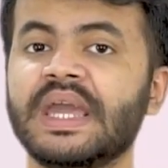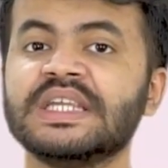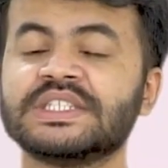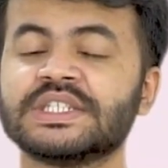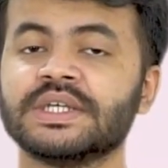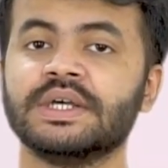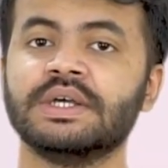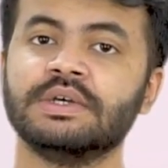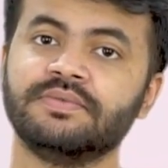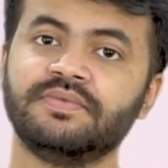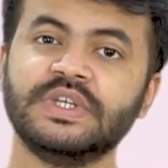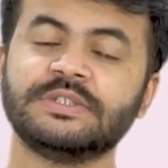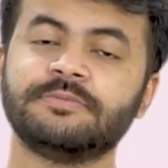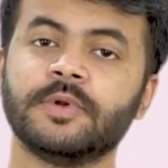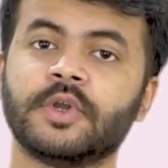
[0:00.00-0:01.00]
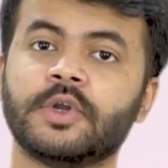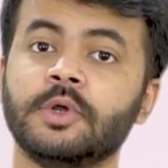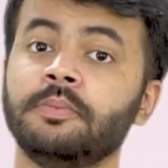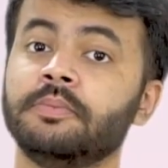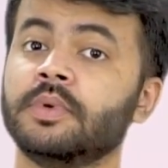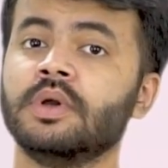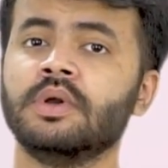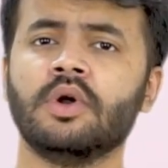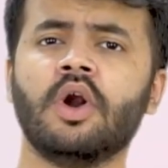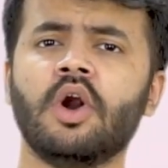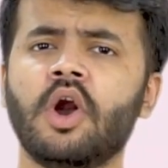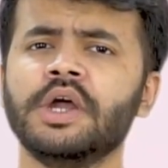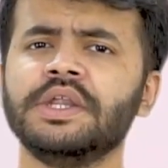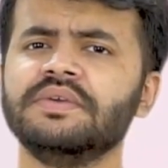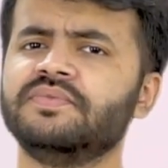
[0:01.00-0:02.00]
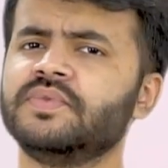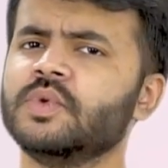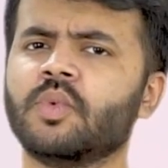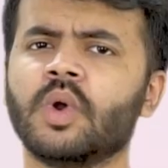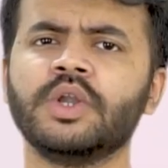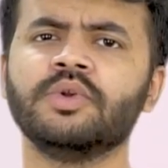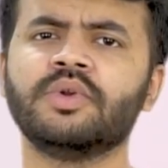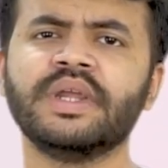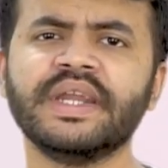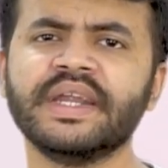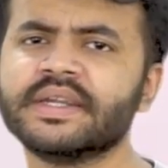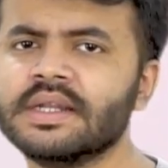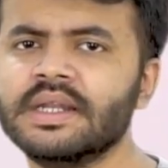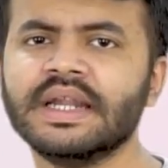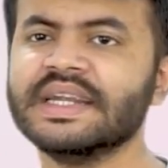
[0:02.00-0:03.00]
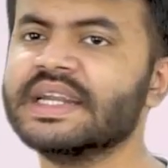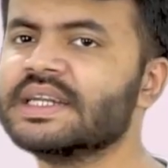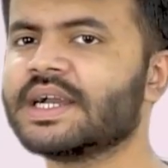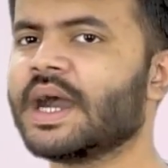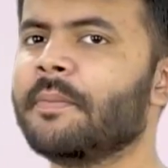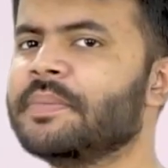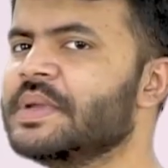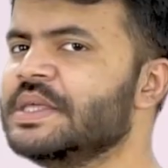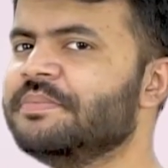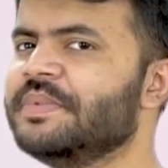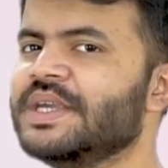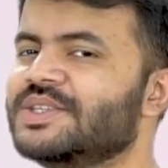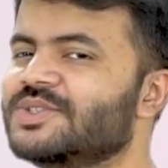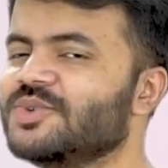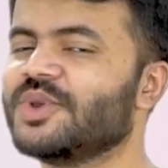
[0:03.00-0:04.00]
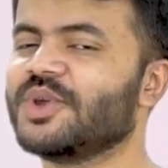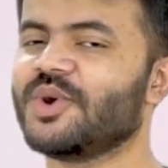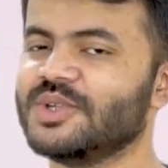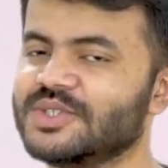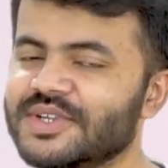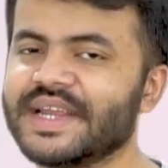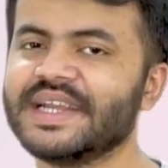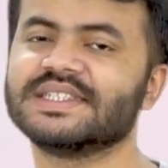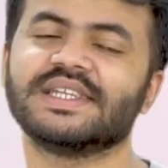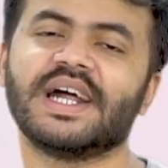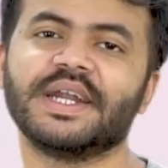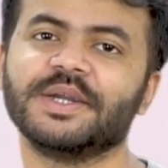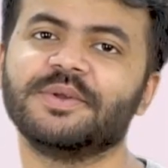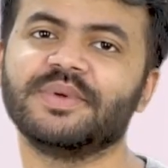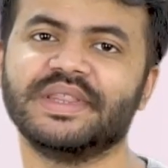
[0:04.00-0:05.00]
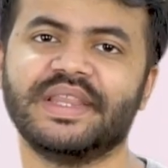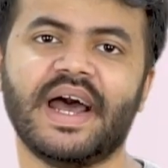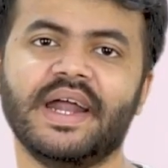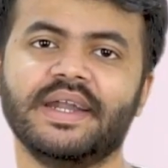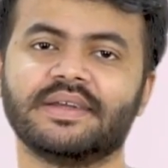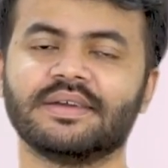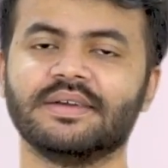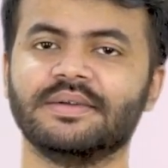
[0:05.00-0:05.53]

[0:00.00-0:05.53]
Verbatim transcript: page, Facebook group, or if you want to create a LinkedIn company page, you can also get started with that.